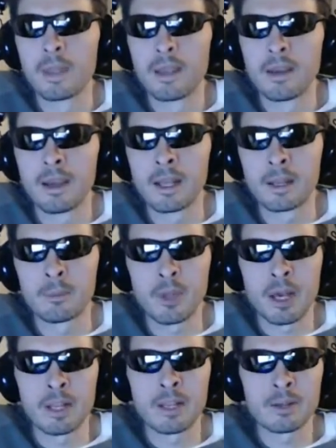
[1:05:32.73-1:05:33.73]

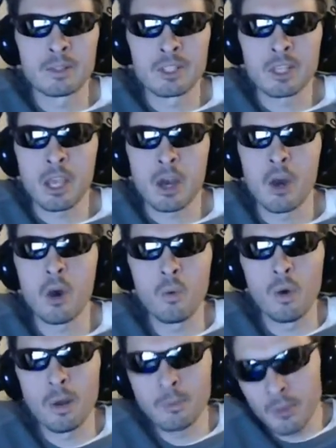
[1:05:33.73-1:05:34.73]
and then I was like, oh,
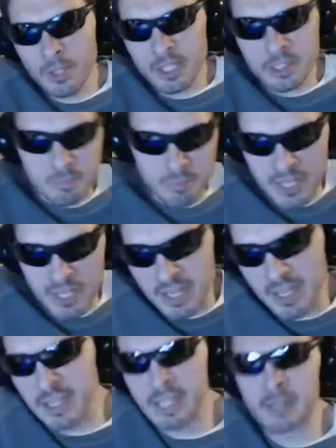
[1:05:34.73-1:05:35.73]
well, I'm doing these
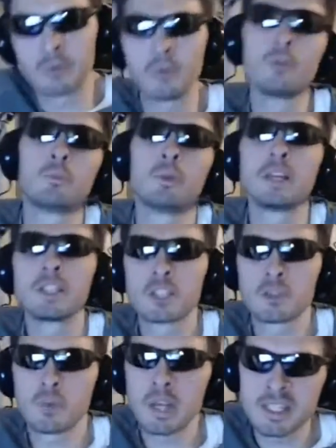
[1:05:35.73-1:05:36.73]
big looping
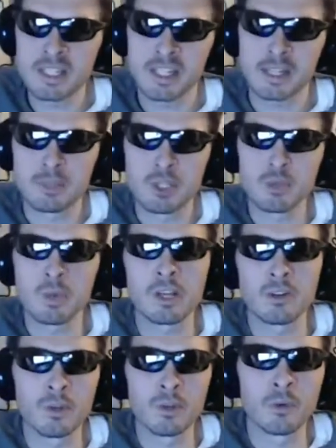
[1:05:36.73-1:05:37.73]
swings like I'm swinging
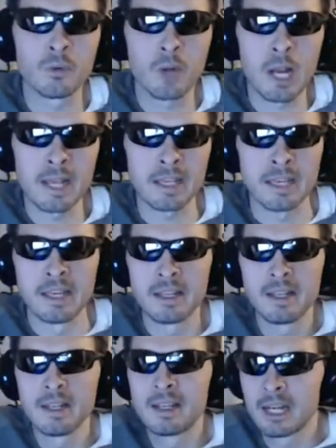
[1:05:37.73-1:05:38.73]
a real racket.
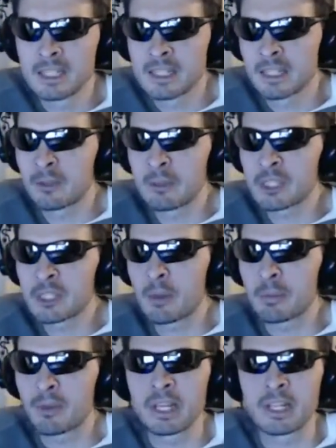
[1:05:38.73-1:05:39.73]
I was like, let me
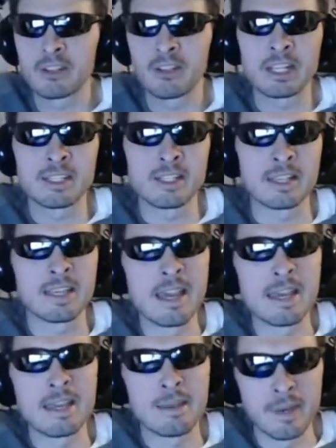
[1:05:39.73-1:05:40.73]
start playing it like it's a
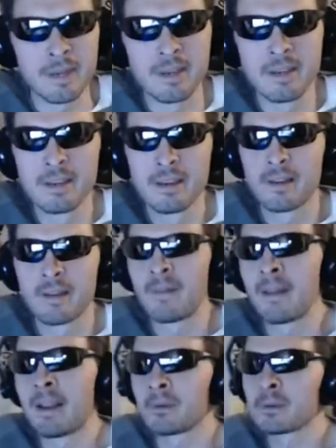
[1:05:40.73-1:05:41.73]
game, and
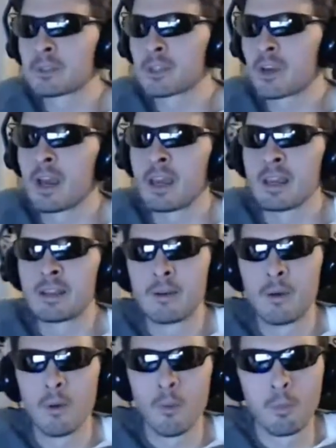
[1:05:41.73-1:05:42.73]
then it was like,
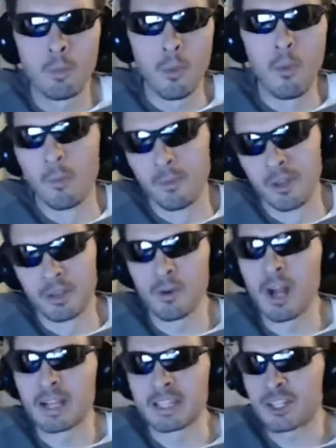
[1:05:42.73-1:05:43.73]
boom, like
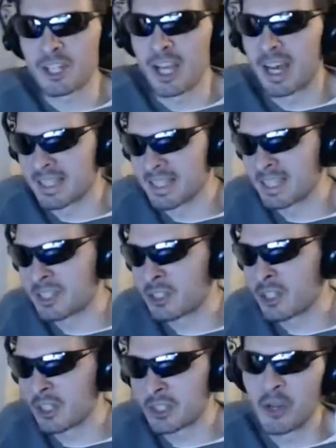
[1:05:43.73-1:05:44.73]
rocket shots, like
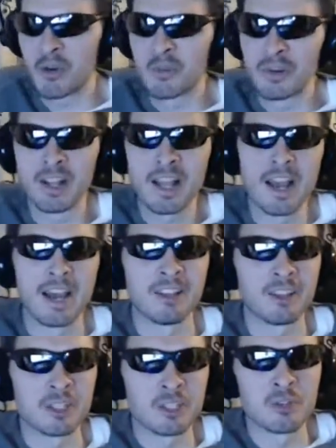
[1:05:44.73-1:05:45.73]
just over the net,
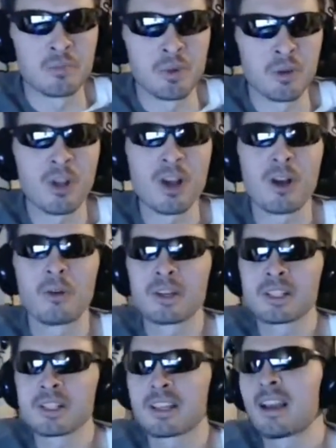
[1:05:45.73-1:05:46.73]
like super low, and I
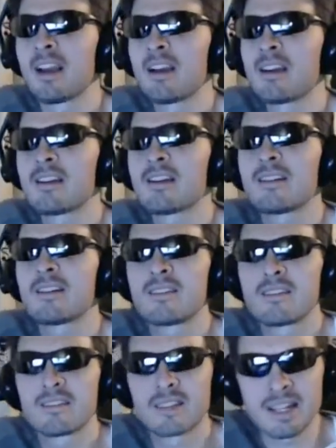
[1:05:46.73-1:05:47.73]
was like,
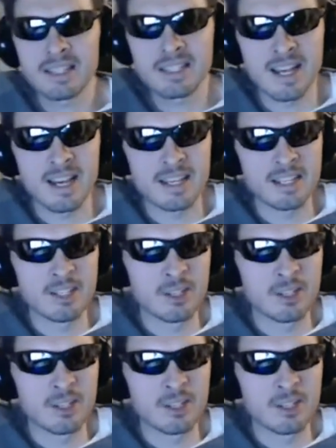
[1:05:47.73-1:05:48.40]
that's how you do